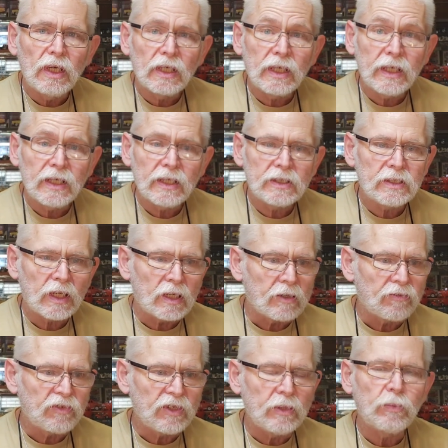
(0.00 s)
kits at a
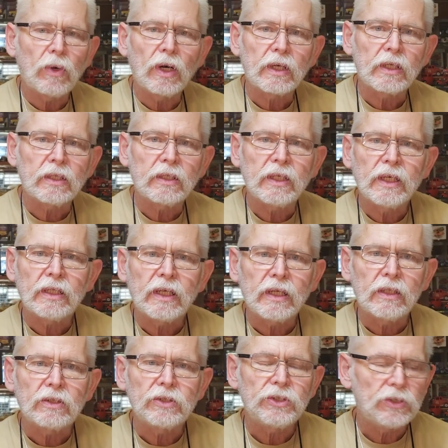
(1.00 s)
flea market thing that
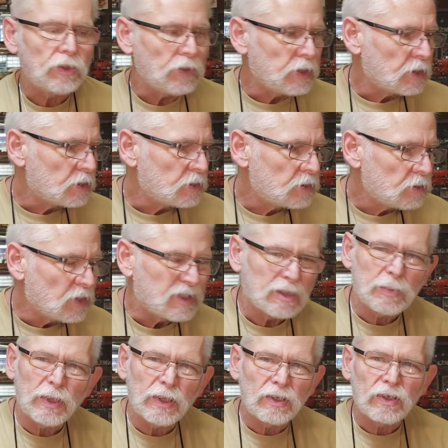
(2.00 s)
he'll show you. So it's
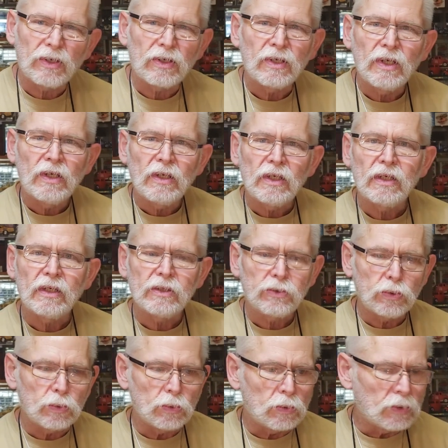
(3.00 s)
some other
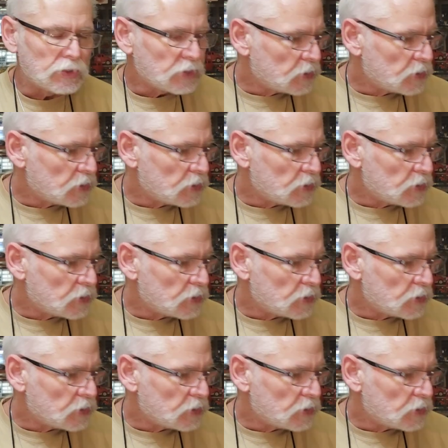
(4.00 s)
tools